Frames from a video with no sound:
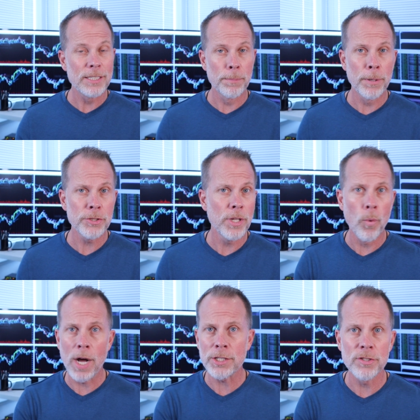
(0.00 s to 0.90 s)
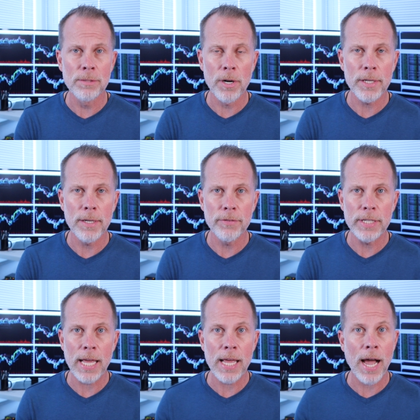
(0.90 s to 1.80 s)
As a person that watches the market
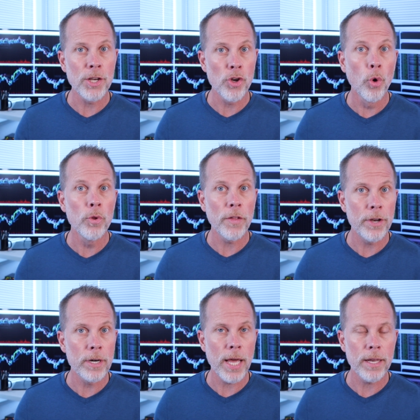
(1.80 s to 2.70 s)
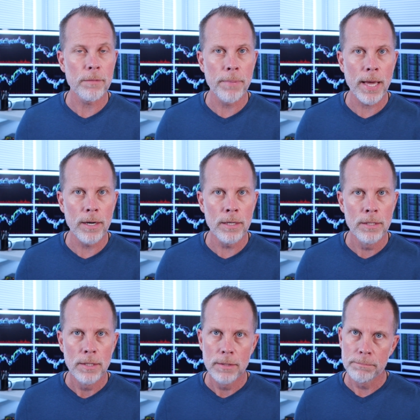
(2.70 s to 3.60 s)
every day, I know that they're getting
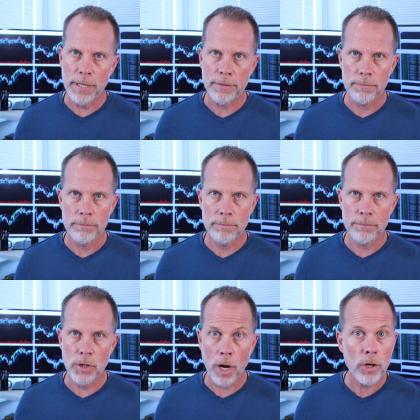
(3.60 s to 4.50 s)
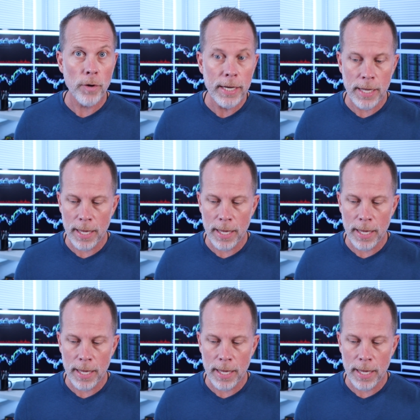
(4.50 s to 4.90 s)
better, but they're not great